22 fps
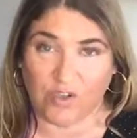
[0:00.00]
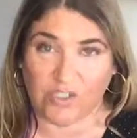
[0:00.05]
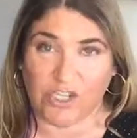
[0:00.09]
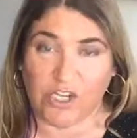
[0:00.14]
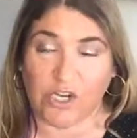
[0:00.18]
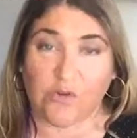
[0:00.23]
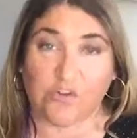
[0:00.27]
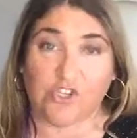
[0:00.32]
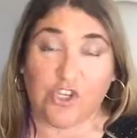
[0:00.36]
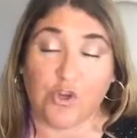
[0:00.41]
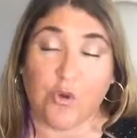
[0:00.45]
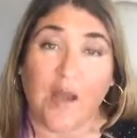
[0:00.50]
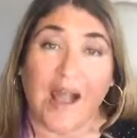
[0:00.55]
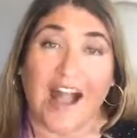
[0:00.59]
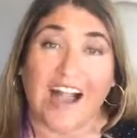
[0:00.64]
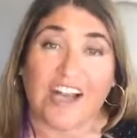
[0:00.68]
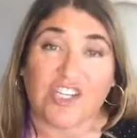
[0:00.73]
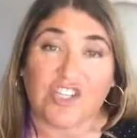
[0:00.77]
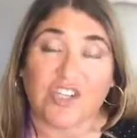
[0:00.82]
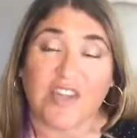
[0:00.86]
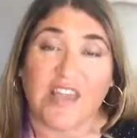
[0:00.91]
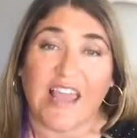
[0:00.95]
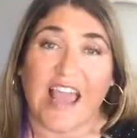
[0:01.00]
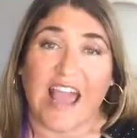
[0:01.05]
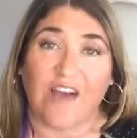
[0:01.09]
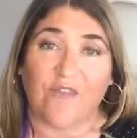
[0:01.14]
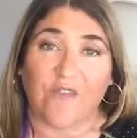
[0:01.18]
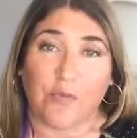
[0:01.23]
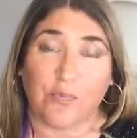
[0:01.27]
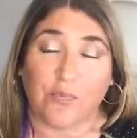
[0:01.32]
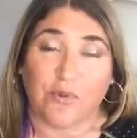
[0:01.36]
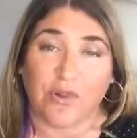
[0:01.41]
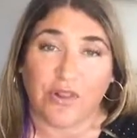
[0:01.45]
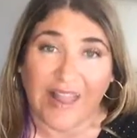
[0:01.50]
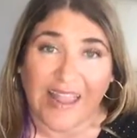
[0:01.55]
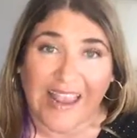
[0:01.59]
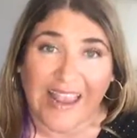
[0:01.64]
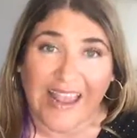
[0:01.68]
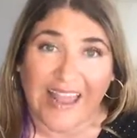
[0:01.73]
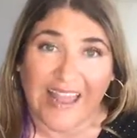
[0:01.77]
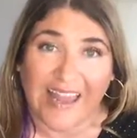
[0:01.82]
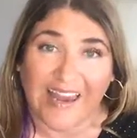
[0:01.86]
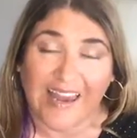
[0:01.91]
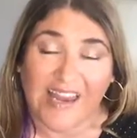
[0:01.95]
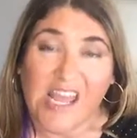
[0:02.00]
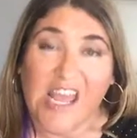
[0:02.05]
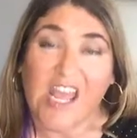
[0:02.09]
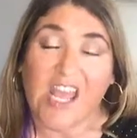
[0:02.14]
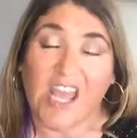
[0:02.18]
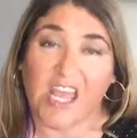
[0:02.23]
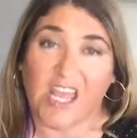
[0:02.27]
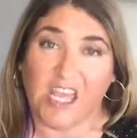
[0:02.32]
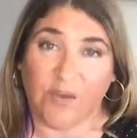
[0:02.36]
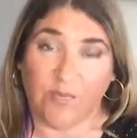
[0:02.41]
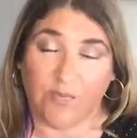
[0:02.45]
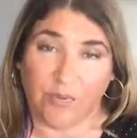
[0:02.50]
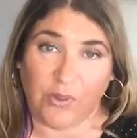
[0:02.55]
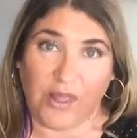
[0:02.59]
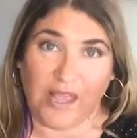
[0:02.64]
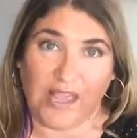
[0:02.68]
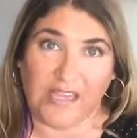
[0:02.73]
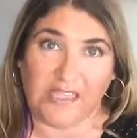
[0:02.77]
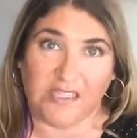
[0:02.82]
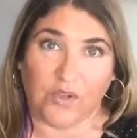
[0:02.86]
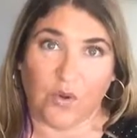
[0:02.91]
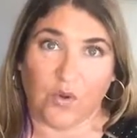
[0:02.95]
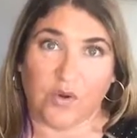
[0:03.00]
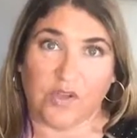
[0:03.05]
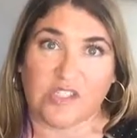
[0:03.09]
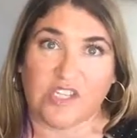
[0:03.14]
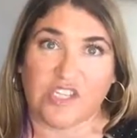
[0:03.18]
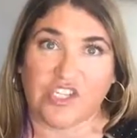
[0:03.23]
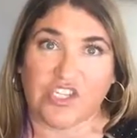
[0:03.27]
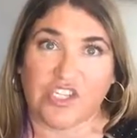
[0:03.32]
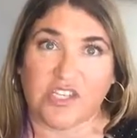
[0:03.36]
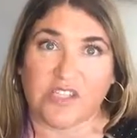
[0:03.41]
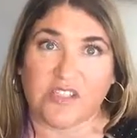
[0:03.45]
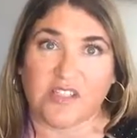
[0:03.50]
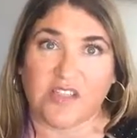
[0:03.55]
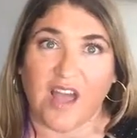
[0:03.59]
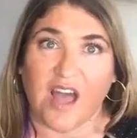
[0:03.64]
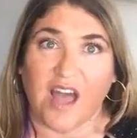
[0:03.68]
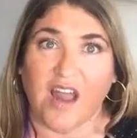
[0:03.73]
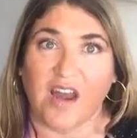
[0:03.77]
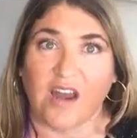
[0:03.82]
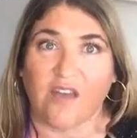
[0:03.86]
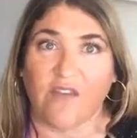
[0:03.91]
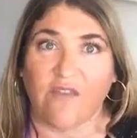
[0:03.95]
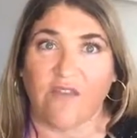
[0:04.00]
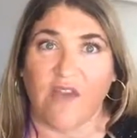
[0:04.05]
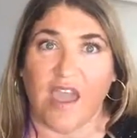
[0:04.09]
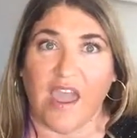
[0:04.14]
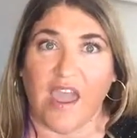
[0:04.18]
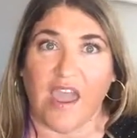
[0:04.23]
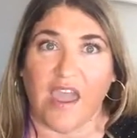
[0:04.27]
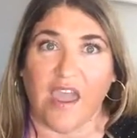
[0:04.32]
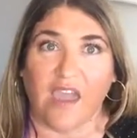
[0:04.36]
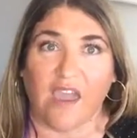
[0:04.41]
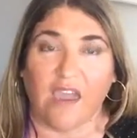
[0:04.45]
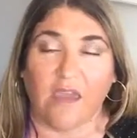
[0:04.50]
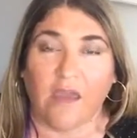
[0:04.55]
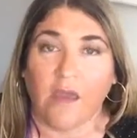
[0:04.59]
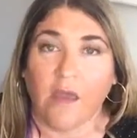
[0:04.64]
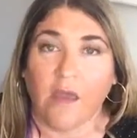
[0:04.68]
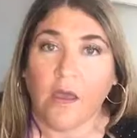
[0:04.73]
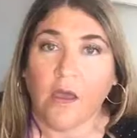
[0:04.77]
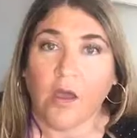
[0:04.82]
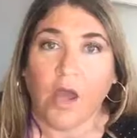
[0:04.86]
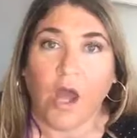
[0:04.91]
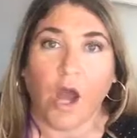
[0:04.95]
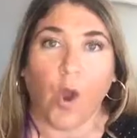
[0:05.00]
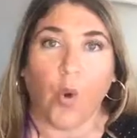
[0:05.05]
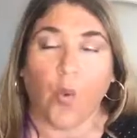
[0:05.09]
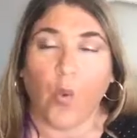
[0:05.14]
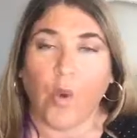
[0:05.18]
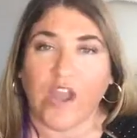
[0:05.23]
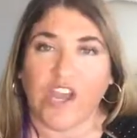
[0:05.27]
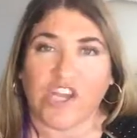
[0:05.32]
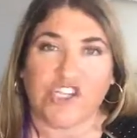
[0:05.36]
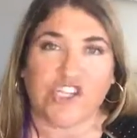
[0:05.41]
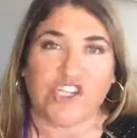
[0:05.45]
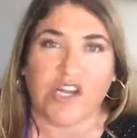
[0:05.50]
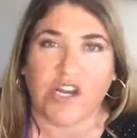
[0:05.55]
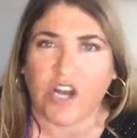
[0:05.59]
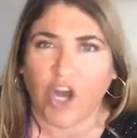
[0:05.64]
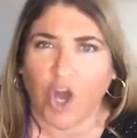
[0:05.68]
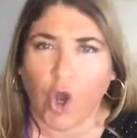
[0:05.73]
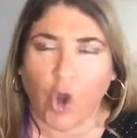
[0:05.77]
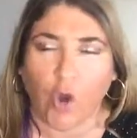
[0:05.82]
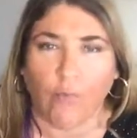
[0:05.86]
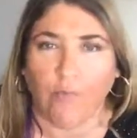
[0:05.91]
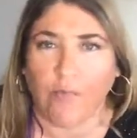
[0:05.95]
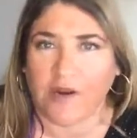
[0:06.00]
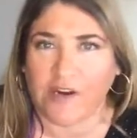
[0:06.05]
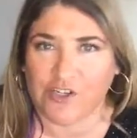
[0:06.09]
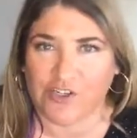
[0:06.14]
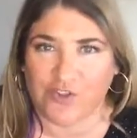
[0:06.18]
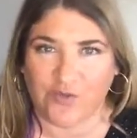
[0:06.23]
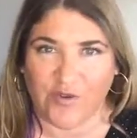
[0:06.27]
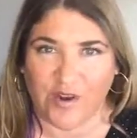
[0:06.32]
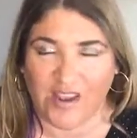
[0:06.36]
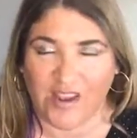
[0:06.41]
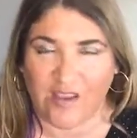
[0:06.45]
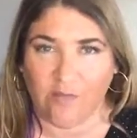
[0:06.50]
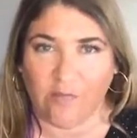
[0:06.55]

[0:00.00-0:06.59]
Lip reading: Do you actually have a plan in place, or is it just kind of a wish and a hope and a dream?